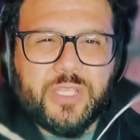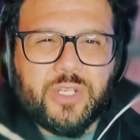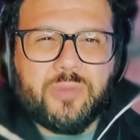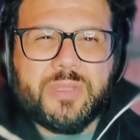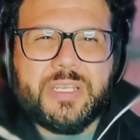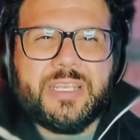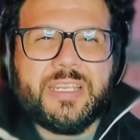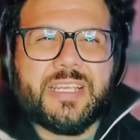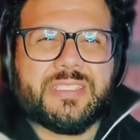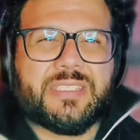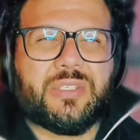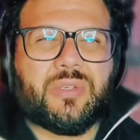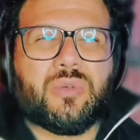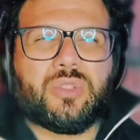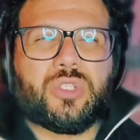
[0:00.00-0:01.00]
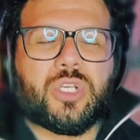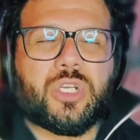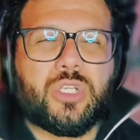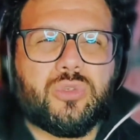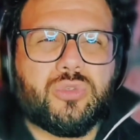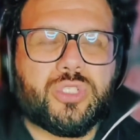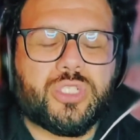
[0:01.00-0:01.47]
know, meaning as in go start
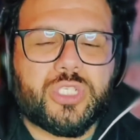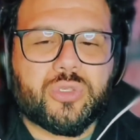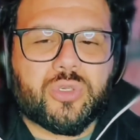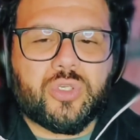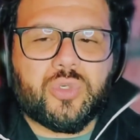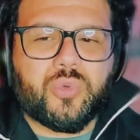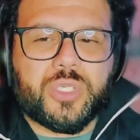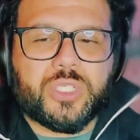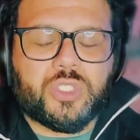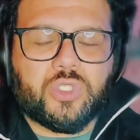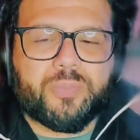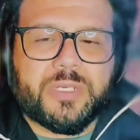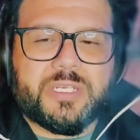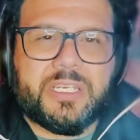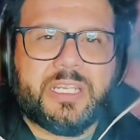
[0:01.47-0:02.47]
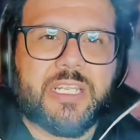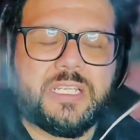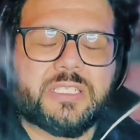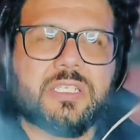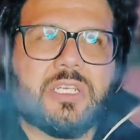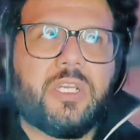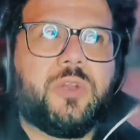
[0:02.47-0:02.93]
using or doing stupid
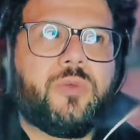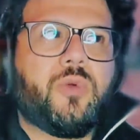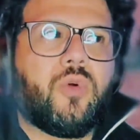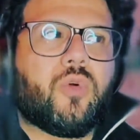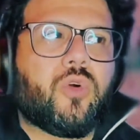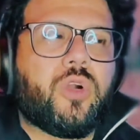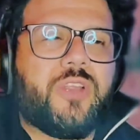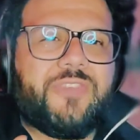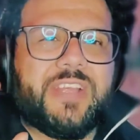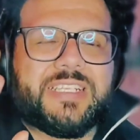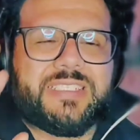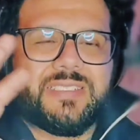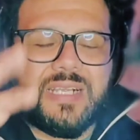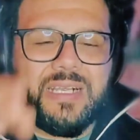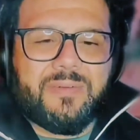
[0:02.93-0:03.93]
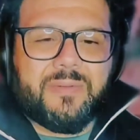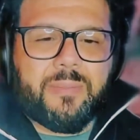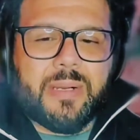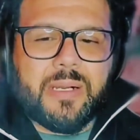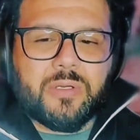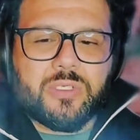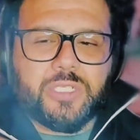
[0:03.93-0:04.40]
things. Or if it's um,
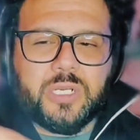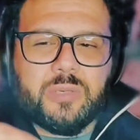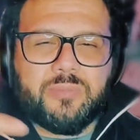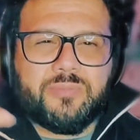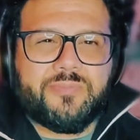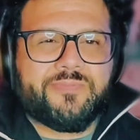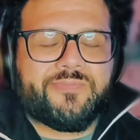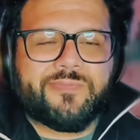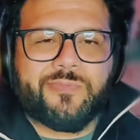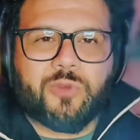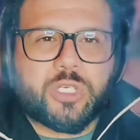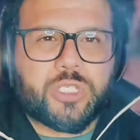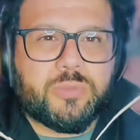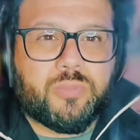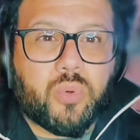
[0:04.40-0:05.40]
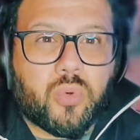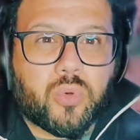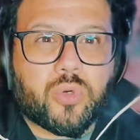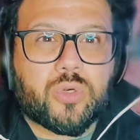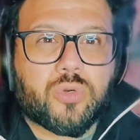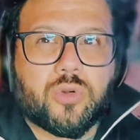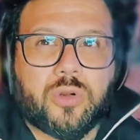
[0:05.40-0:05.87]
about um, watching
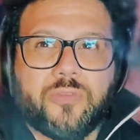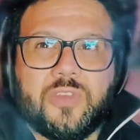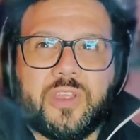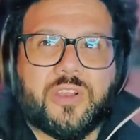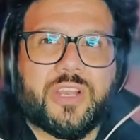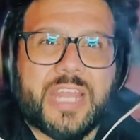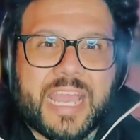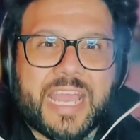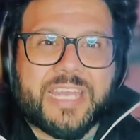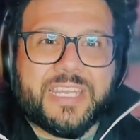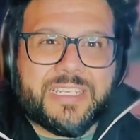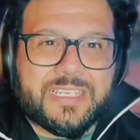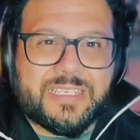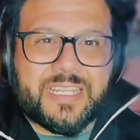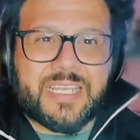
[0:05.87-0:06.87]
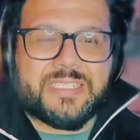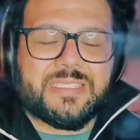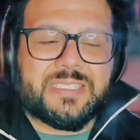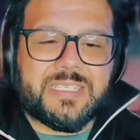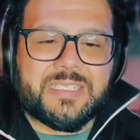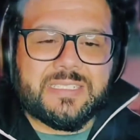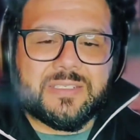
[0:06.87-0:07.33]
porn or if you're an addict in that
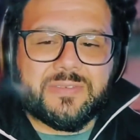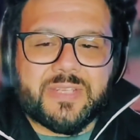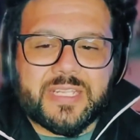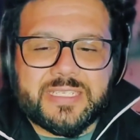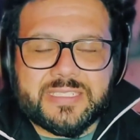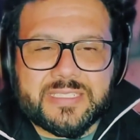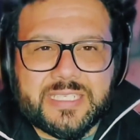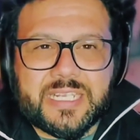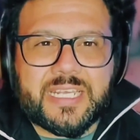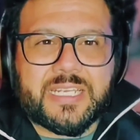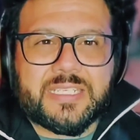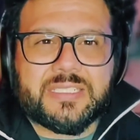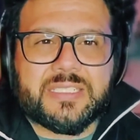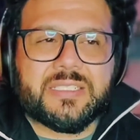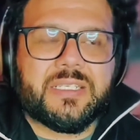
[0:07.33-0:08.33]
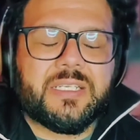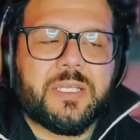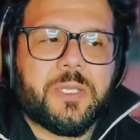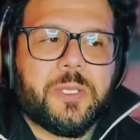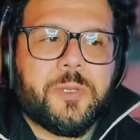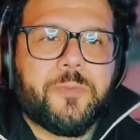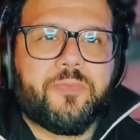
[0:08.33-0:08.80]
sense of like sex and,
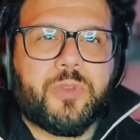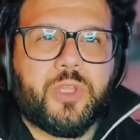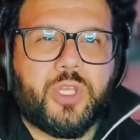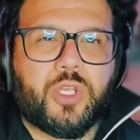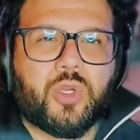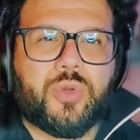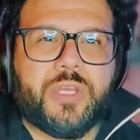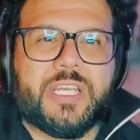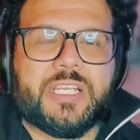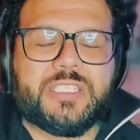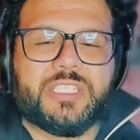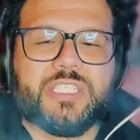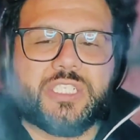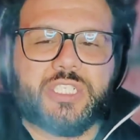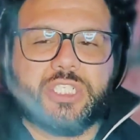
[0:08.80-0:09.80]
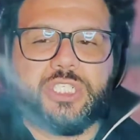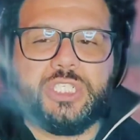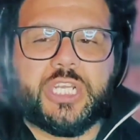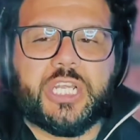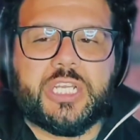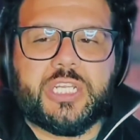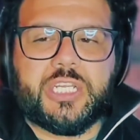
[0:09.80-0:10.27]
you know, it's
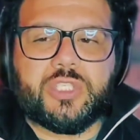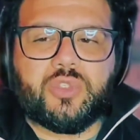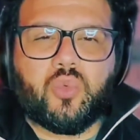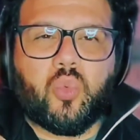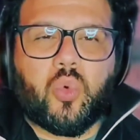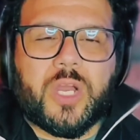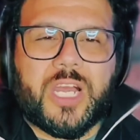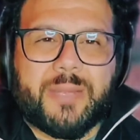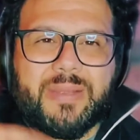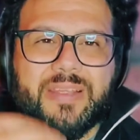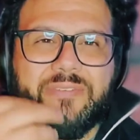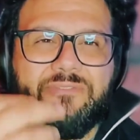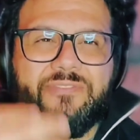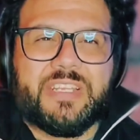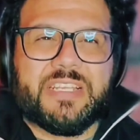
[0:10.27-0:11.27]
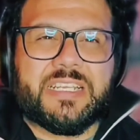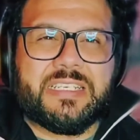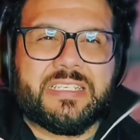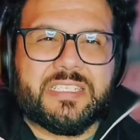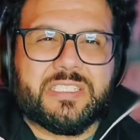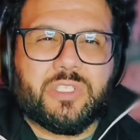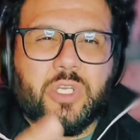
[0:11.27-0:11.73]
understanding is why am I feeling like
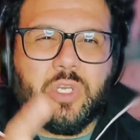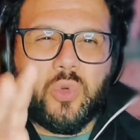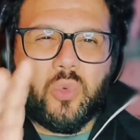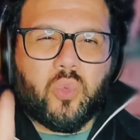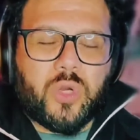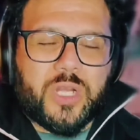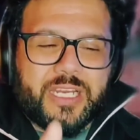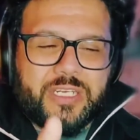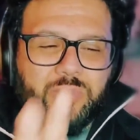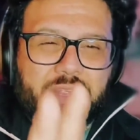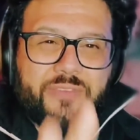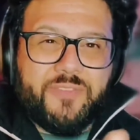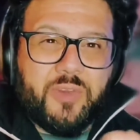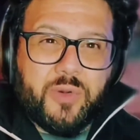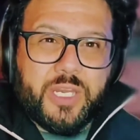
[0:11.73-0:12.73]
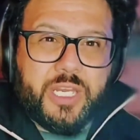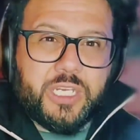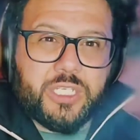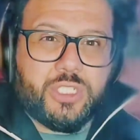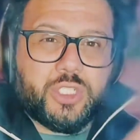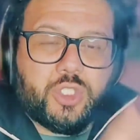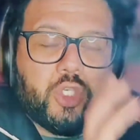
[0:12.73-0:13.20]
this? Why do I feel anxious?